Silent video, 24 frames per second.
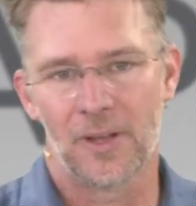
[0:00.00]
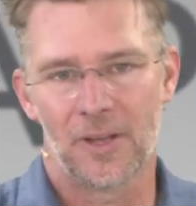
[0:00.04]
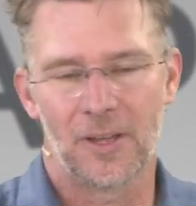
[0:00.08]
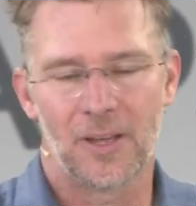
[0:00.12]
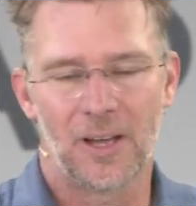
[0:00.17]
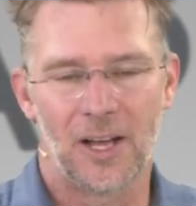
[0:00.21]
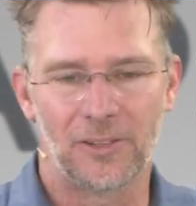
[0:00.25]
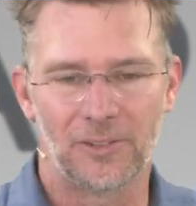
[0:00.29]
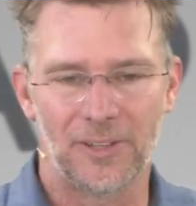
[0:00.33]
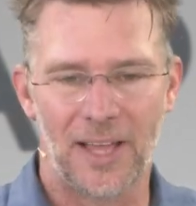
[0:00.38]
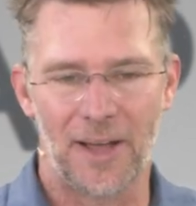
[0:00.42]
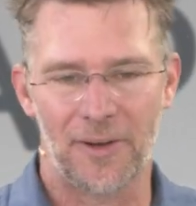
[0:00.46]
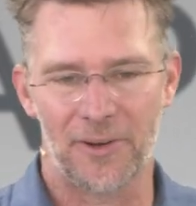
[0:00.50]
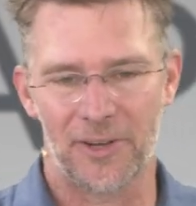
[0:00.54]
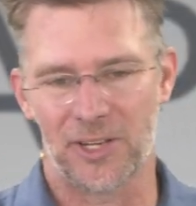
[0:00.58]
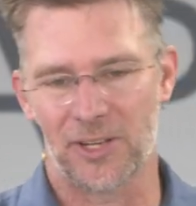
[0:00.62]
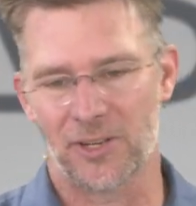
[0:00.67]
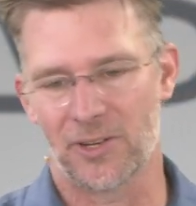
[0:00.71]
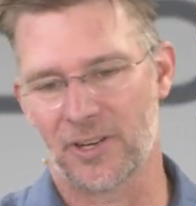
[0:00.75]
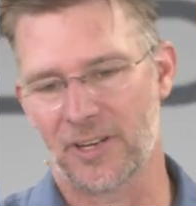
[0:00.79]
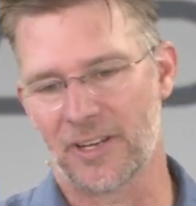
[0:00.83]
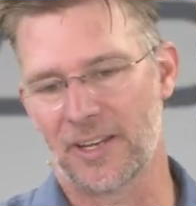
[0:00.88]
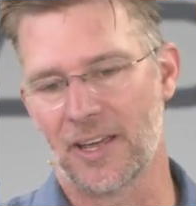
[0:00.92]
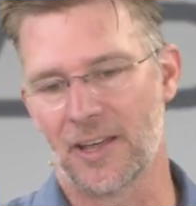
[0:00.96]
allowing you
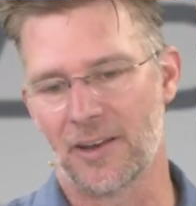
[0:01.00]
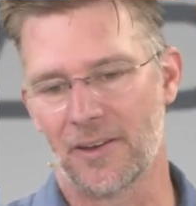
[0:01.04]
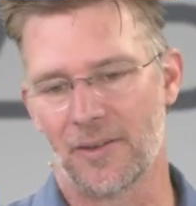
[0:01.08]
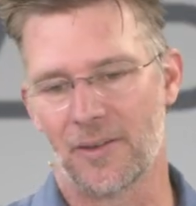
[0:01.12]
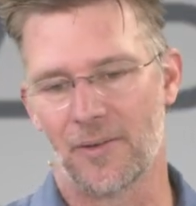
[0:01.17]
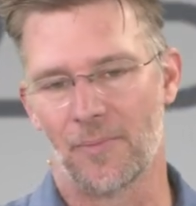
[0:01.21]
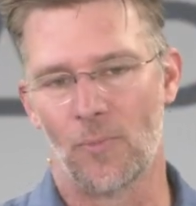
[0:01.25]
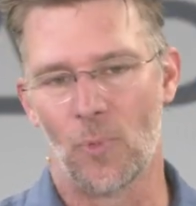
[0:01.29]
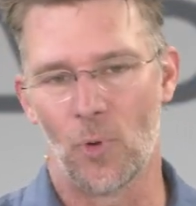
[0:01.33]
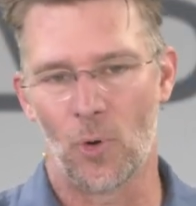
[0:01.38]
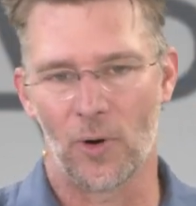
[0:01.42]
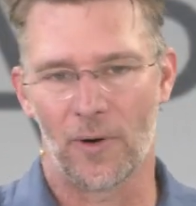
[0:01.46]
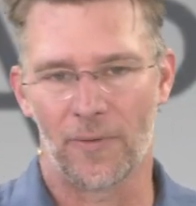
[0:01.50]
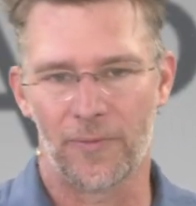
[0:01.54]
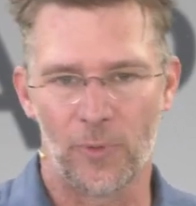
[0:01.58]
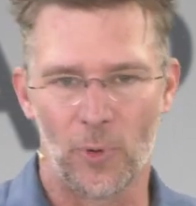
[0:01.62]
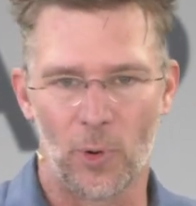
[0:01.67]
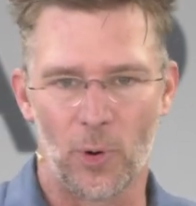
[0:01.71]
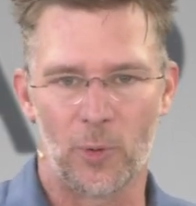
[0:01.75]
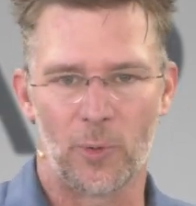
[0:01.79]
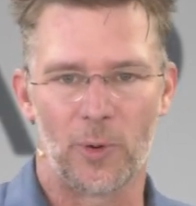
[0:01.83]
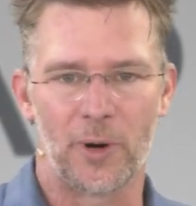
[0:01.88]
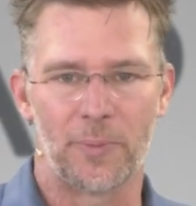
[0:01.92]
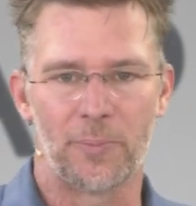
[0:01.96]
to get more
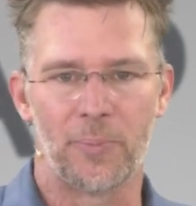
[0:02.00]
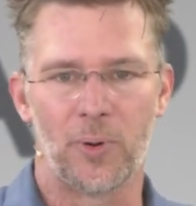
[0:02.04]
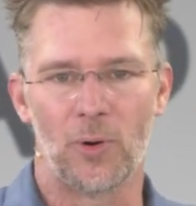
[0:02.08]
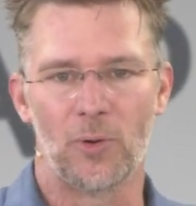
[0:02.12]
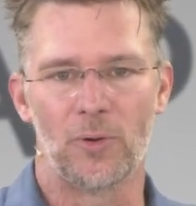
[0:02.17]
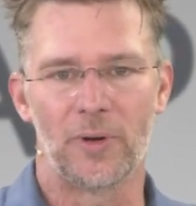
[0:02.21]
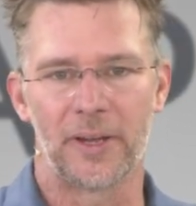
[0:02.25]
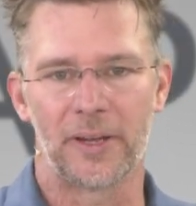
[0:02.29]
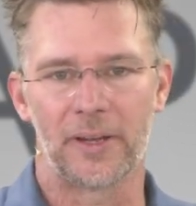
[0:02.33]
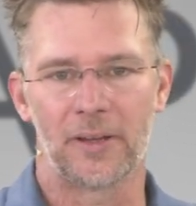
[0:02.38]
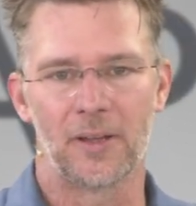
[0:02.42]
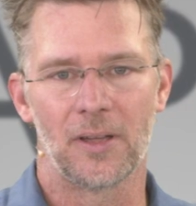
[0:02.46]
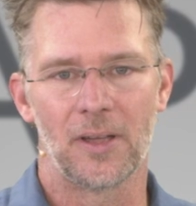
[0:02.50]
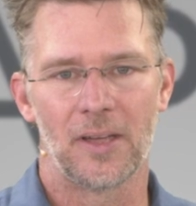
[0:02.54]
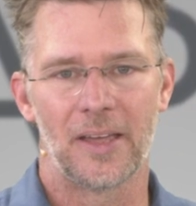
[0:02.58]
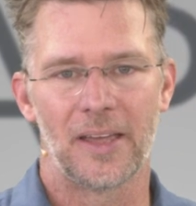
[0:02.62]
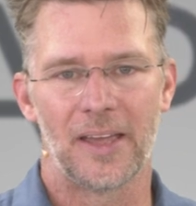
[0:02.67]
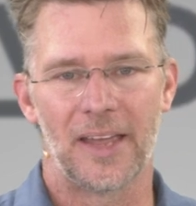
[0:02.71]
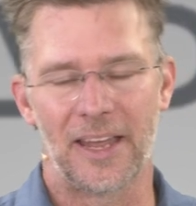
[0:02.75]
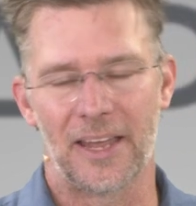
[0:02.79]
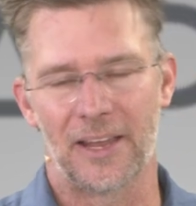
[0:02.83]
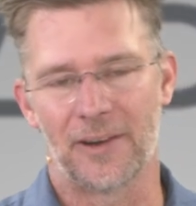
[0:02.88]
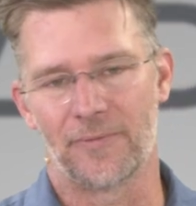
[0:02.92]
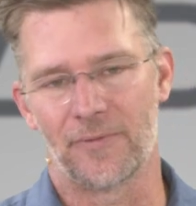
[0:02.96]
forward pulling
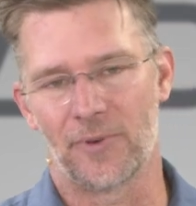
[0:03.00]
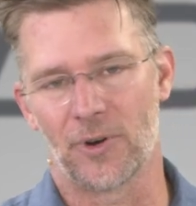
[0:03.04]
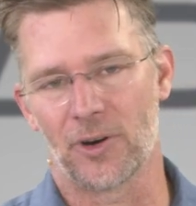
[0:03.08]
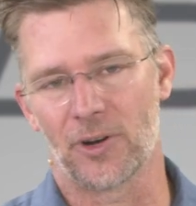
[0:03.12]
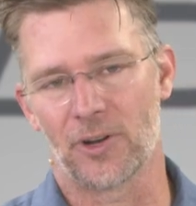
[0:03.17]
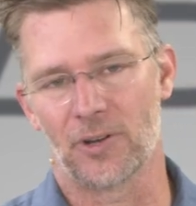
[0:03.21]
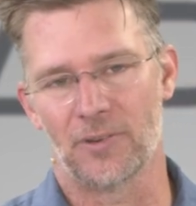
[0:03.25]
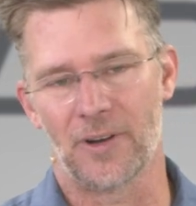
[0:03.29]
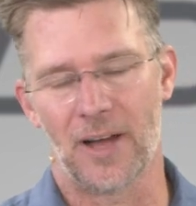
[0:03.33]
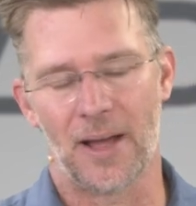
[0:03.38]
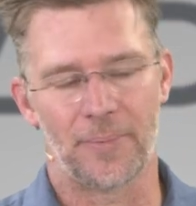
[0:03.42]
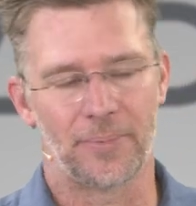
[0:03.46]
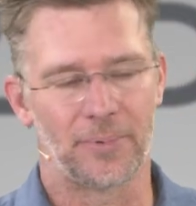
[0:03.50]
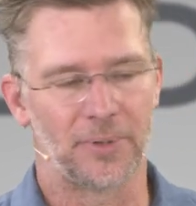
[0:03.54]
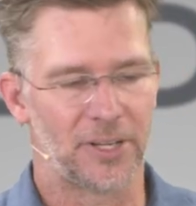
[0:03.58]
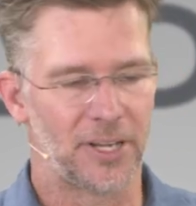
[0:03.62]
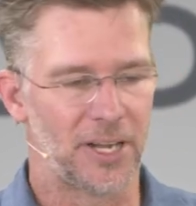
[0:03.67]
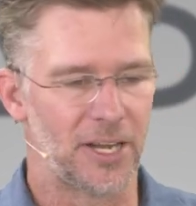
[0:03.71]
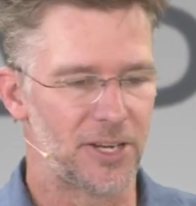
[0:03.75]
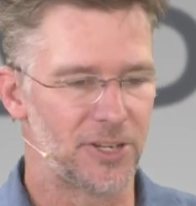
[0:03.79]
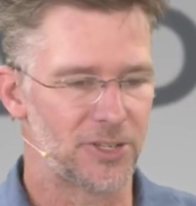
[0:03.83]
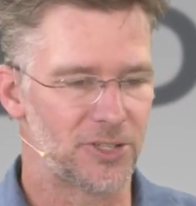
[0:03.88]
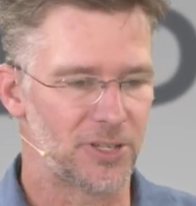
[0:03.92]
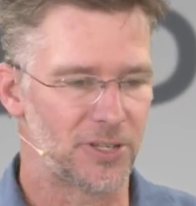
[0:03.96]
and vertical
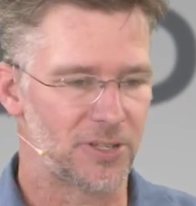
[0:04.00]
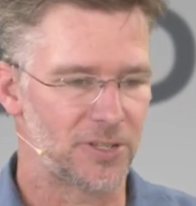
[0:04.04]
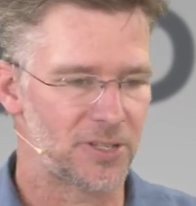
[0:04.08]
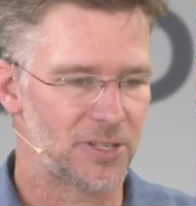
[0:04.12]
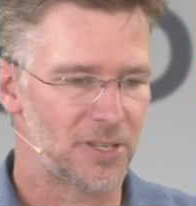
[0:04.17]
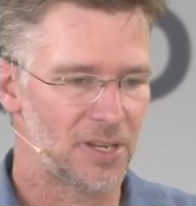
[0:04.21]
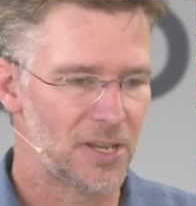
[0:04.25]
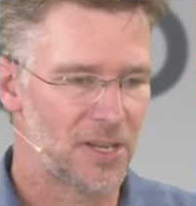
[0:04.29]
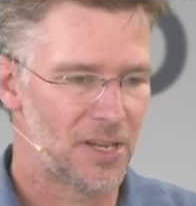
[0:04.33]
applications.